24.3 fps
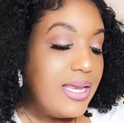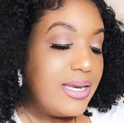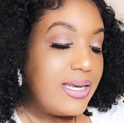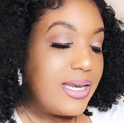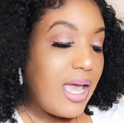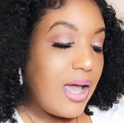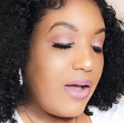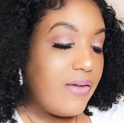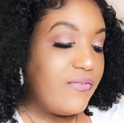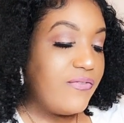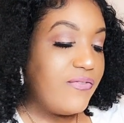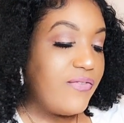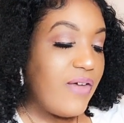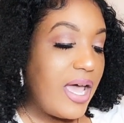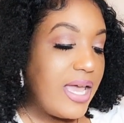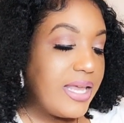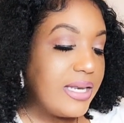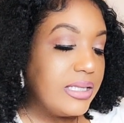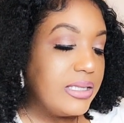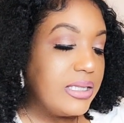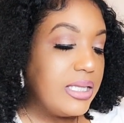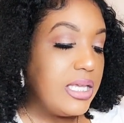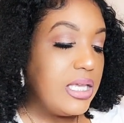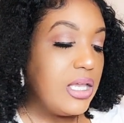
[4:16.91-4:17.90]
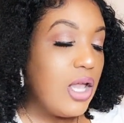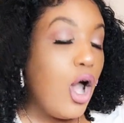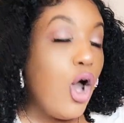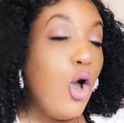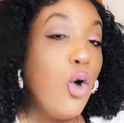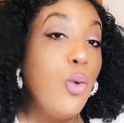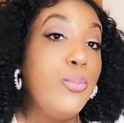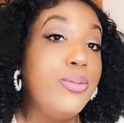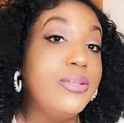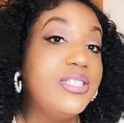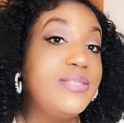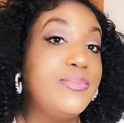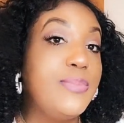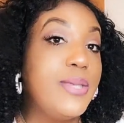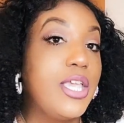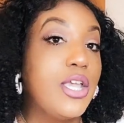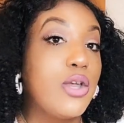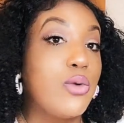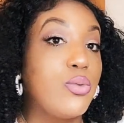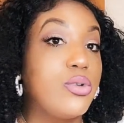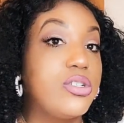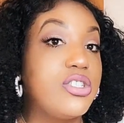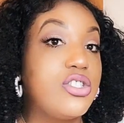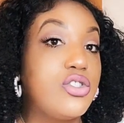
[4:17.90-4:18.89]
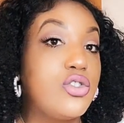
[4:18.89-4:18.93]
Now, finally, hope is
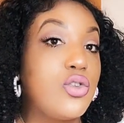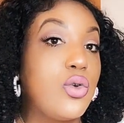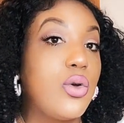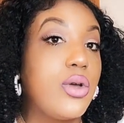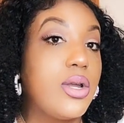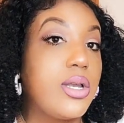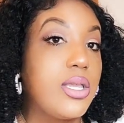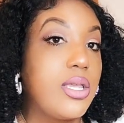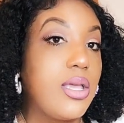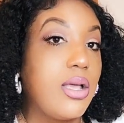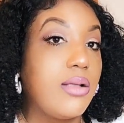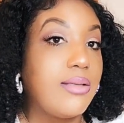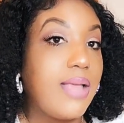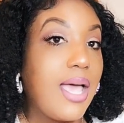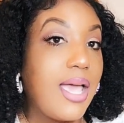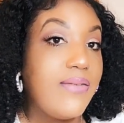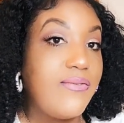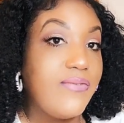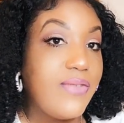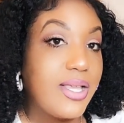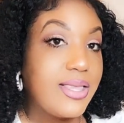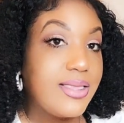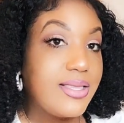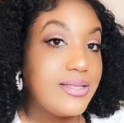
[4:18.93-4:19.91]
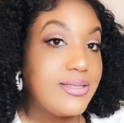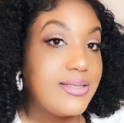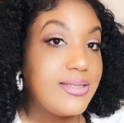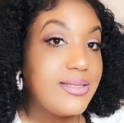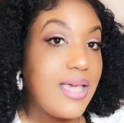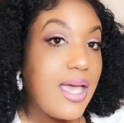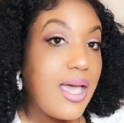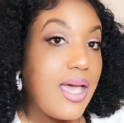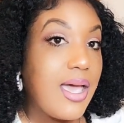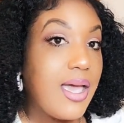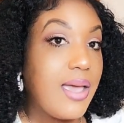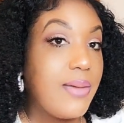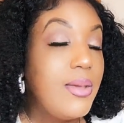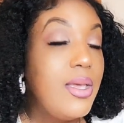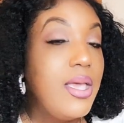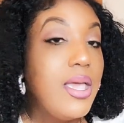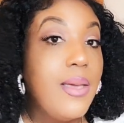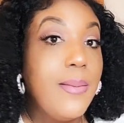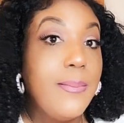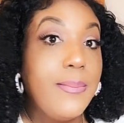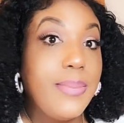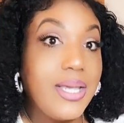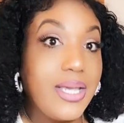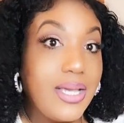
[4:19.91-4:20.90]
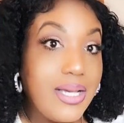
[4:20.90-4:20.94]
being restored in your life at this time,
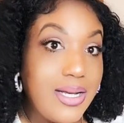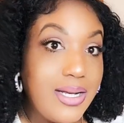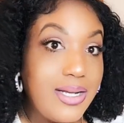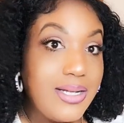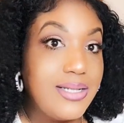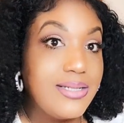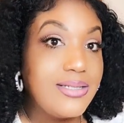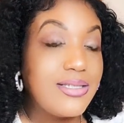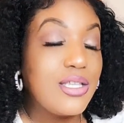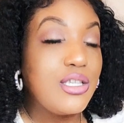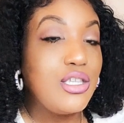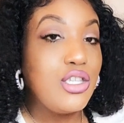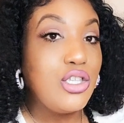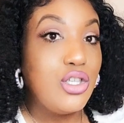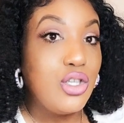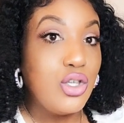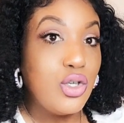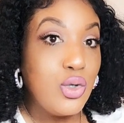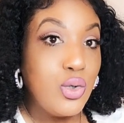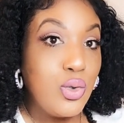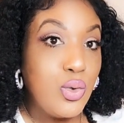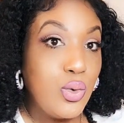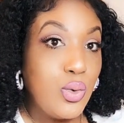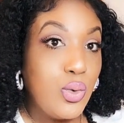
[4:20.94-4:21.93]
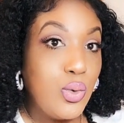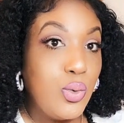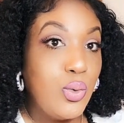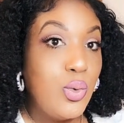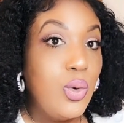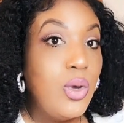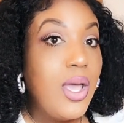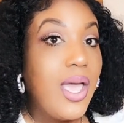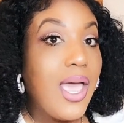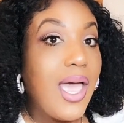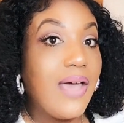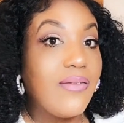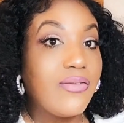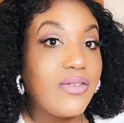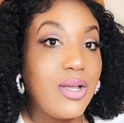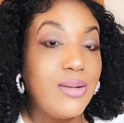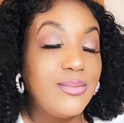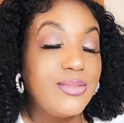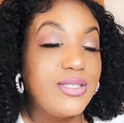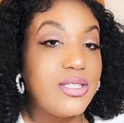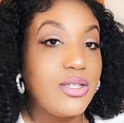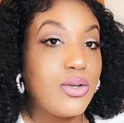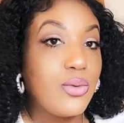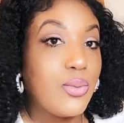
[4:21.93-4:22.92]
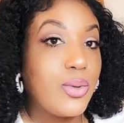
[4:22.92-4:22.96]
because you have come
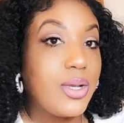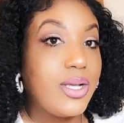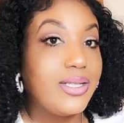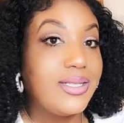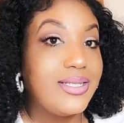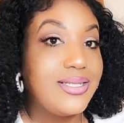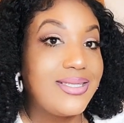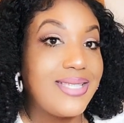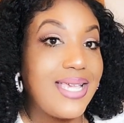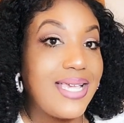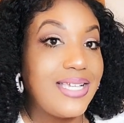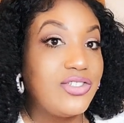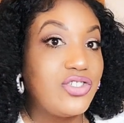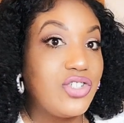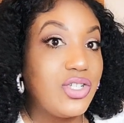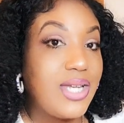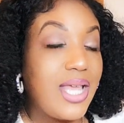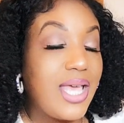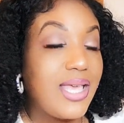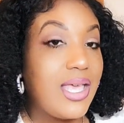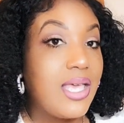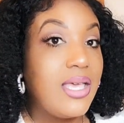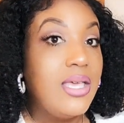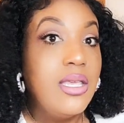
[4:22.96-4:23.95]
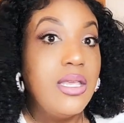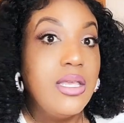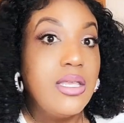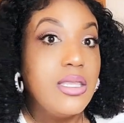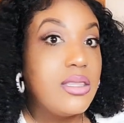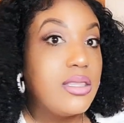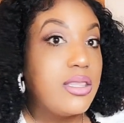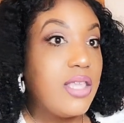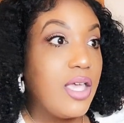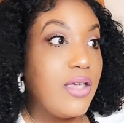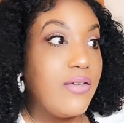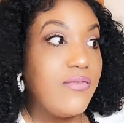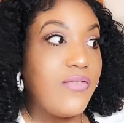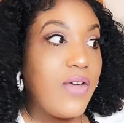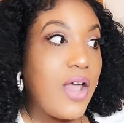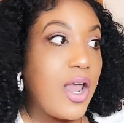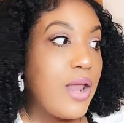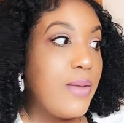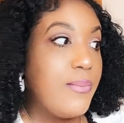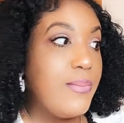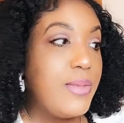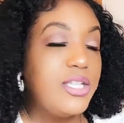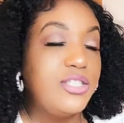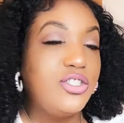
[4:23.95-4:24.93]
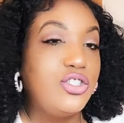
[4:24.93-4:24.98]
to the realization that the
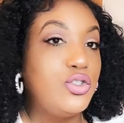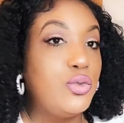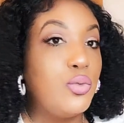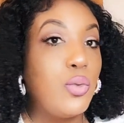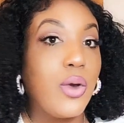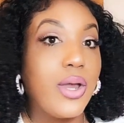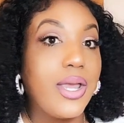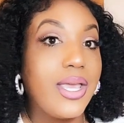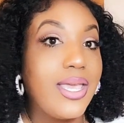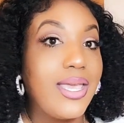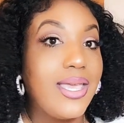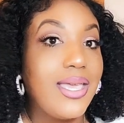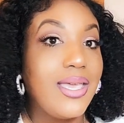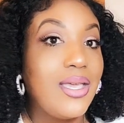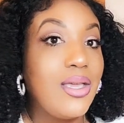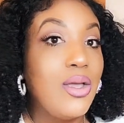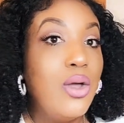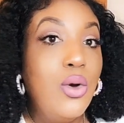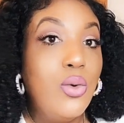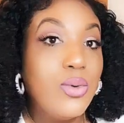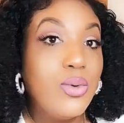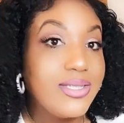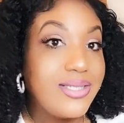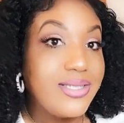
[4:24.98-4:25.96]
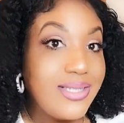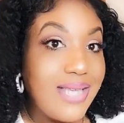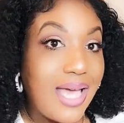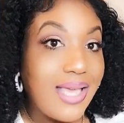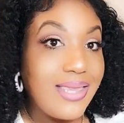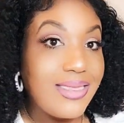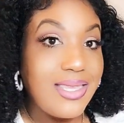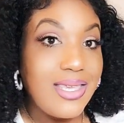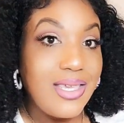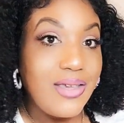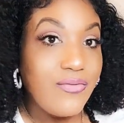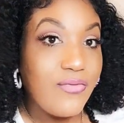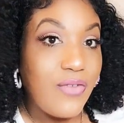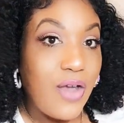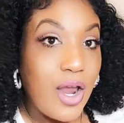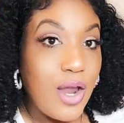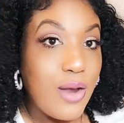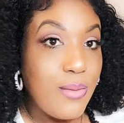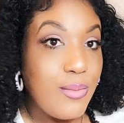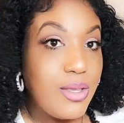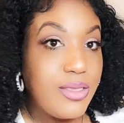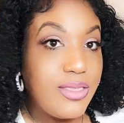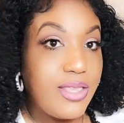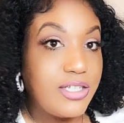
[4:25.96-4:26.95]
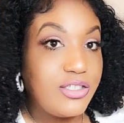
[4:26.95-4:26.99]
environment you were in was not the
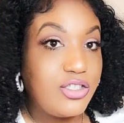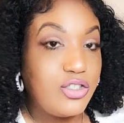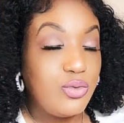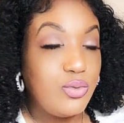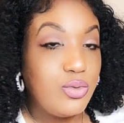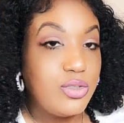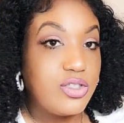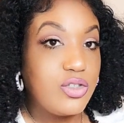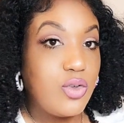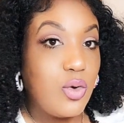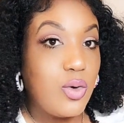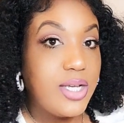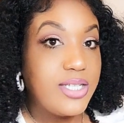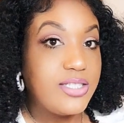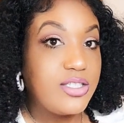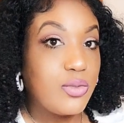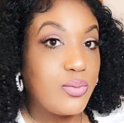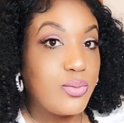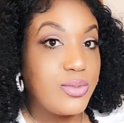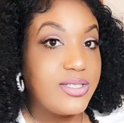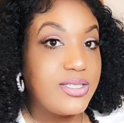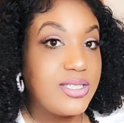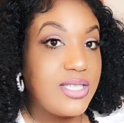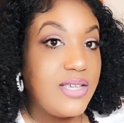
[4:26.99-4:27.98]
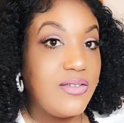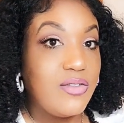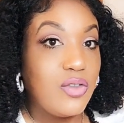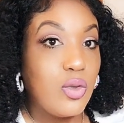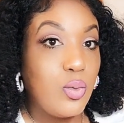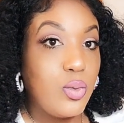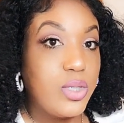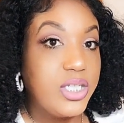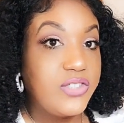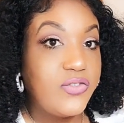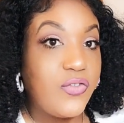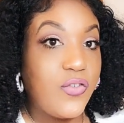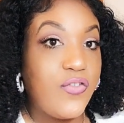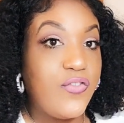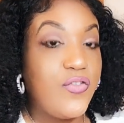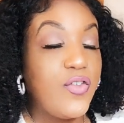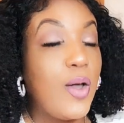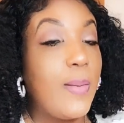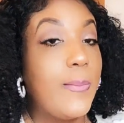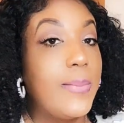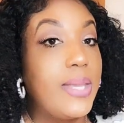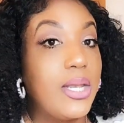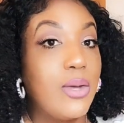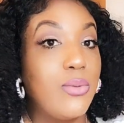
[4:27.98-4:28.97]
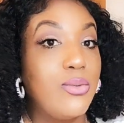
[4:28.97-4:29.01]
environment that you was going to receive the wish
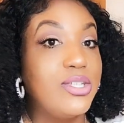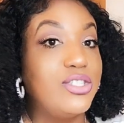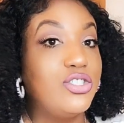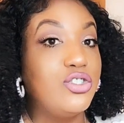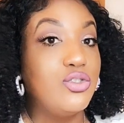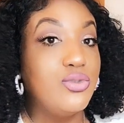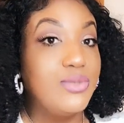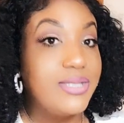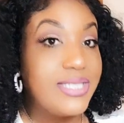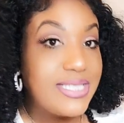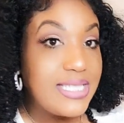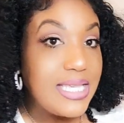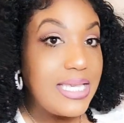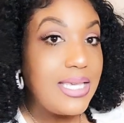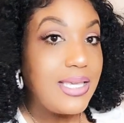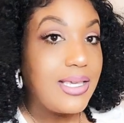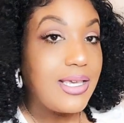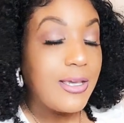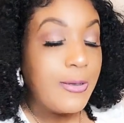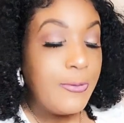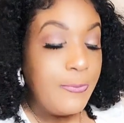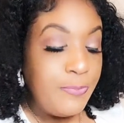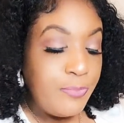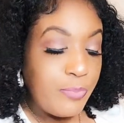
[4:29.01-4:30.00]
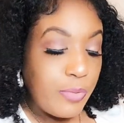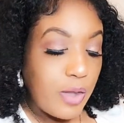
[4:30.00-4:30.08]
fulfillment in which you seek.